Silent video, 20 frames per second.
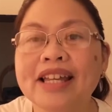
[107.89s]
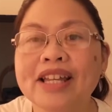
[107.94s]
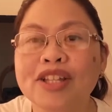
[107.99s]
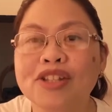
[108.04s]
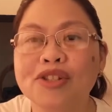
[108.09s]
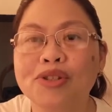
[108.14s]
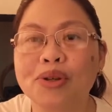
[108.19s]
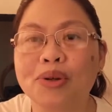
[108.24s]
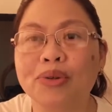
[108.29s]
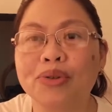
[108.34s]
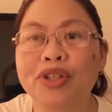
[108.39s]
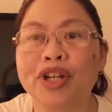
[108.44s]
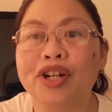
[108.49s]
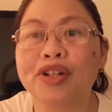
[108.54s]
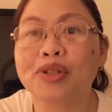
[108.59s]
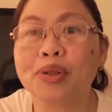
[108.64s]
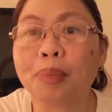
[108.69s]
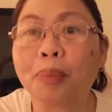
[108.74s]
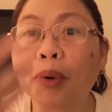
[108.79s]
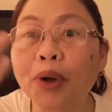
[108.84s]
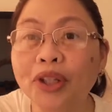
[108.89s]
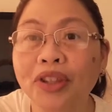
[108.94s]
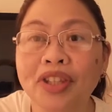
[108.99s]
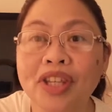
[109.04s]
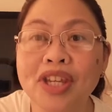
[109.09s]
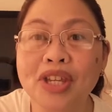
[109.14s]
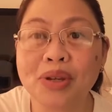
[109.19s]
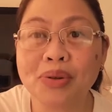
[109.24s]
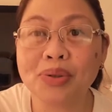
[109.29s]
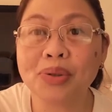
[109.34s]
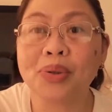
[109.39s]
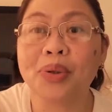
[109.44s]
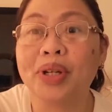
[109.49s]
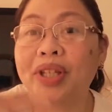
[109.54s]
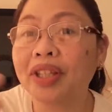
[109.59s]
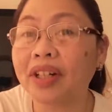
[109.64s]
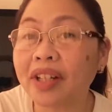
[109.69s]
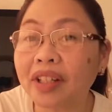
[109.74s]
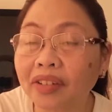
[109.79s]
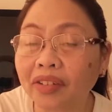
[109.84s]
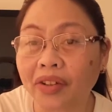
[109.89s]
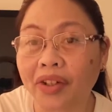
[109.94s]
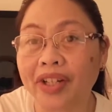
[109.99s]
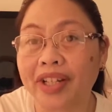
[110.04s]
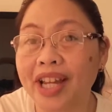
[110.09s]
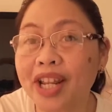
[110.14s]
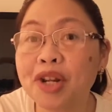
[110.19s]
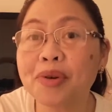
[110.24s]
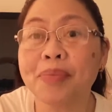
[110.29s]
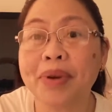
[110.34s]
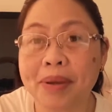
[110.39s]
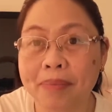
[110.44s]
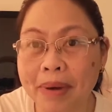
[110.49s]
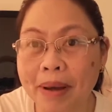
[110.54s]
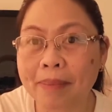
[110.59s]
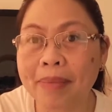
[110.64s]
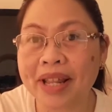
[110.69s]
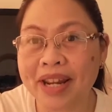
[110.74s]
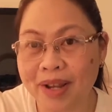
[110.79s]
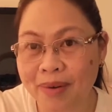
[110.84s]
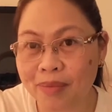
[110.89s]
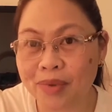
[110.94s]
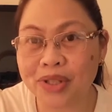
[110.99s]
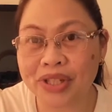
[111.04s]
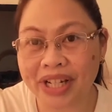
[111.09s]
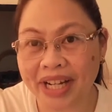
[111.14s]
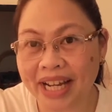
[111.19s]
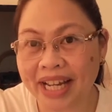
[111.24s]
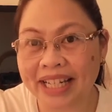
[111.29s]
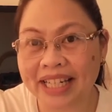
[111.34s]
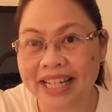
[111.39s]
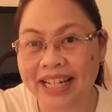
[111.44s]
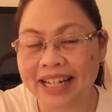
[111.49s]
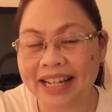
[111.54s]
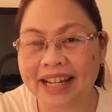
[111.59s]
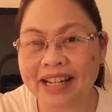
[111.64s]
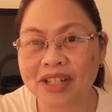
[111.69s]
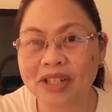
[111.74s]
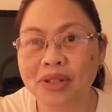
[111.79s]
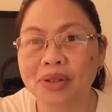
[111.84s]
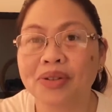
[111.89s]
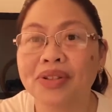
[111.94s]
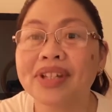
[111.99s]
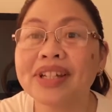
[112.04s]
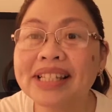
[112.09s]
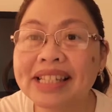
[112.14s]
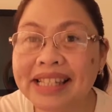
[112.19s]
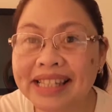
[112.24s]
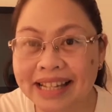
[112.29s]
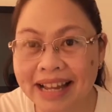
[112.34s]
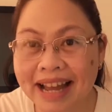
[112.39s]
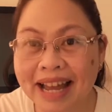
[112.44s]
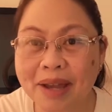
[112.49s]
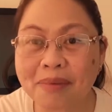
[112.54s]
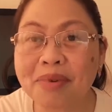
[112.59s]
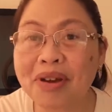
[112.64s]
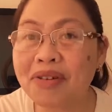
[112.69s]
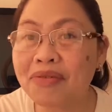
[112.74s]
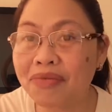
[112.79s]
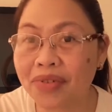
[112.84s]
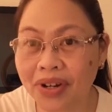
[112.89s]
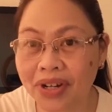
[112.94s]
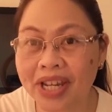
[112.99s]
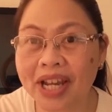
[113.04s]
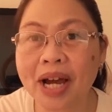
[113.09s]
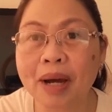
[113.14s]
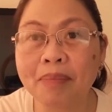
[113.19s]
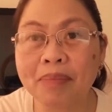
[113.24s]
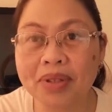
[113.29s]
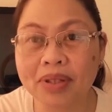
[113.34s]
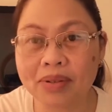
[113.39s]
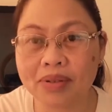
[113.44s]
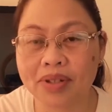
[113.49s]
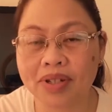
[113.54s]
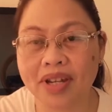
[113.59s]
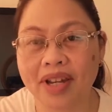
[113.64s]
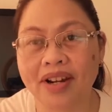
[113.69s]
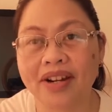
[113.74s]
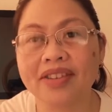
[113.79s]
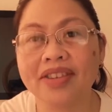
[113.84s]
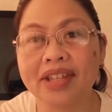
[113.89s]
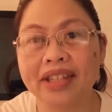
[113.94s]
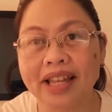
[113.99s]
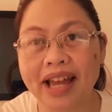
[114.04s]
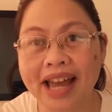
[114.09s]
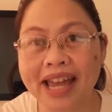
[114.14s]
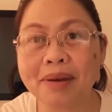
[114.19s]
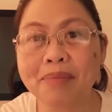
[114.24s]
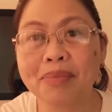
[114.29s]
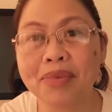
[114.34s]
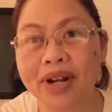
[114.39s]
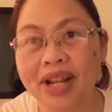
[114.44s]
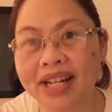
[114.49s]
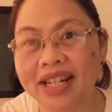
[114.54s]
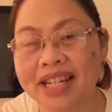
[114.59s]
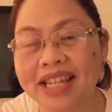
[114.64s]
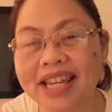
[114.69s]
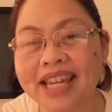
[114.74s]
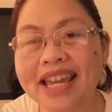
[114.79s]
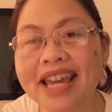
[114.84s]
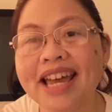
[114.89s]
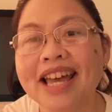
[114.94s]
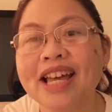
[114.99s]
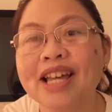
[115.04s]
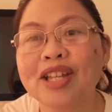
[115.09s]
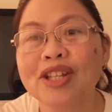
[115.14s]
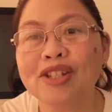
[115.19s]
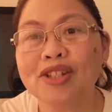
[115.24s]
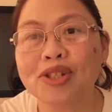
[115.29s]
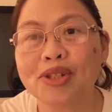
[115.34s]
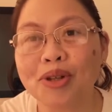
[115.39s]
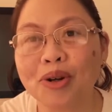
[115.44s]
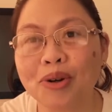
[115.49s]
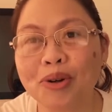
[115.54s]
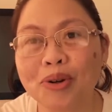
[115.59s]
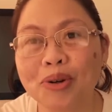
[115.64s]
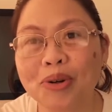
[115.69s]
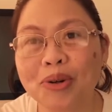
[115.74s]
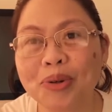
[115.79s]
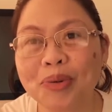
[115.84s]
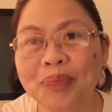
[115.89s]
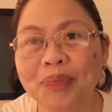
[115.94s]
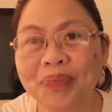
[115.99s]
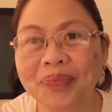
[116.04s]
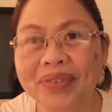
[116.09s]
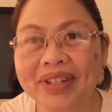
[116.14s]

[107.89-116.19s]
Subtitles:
So, they are supporting you. So, in return, anong maibabalik mo sa kanila? So, this time, I am very happy to share that I am ready. So,